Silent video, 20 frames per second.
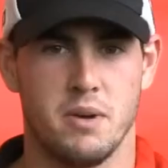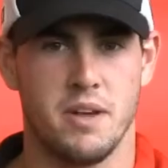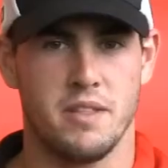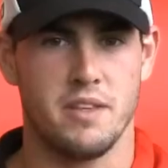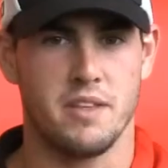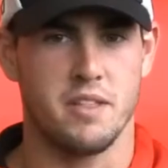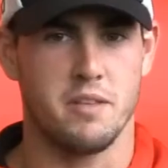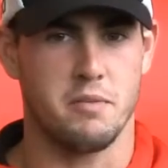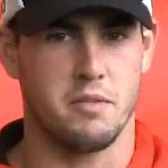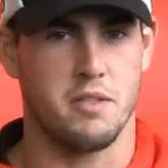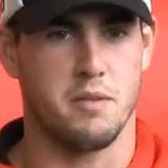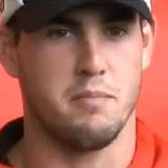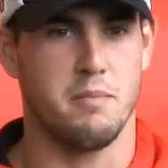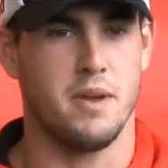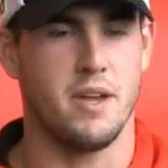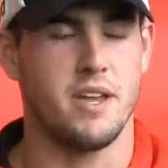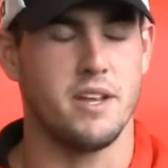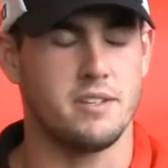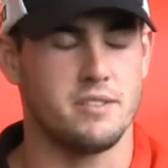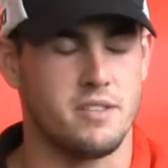but I think the
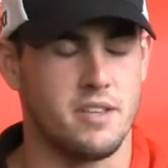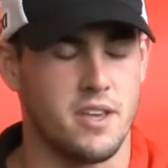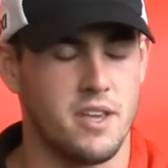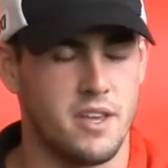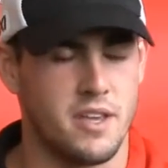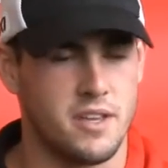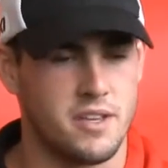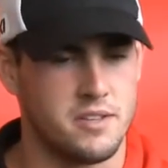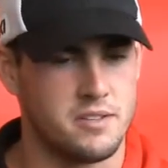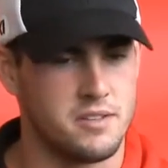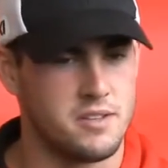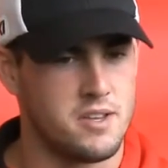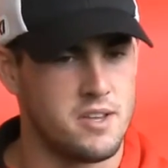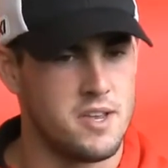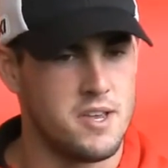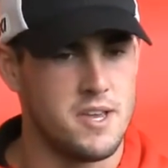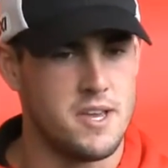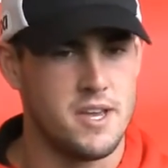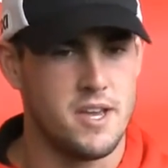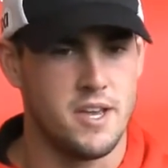biggest thing is
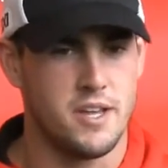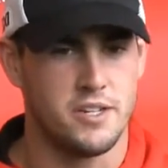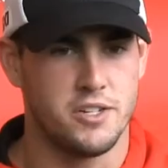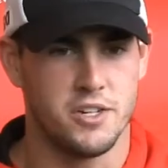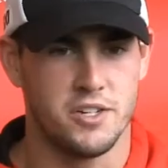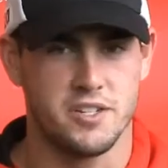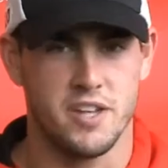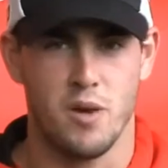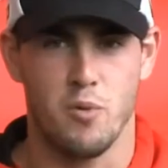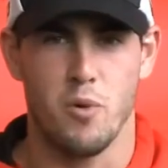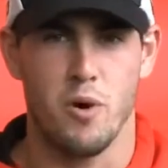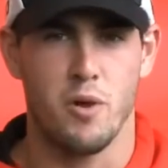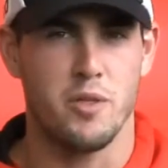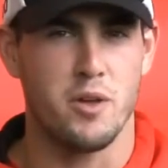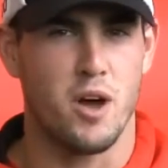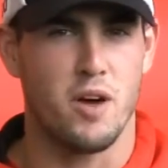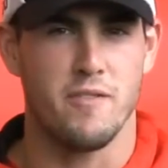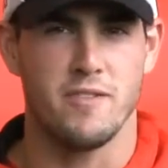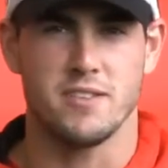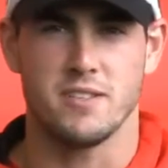just how well
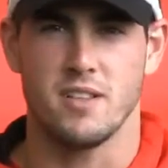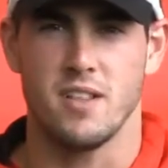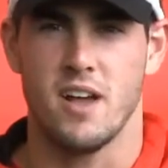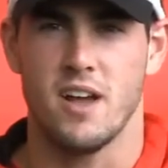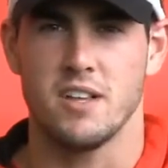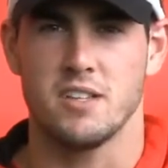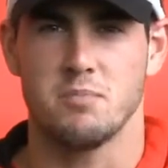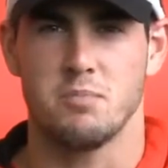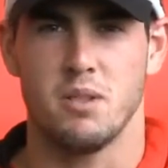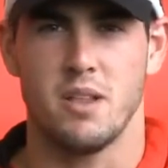the offensive line's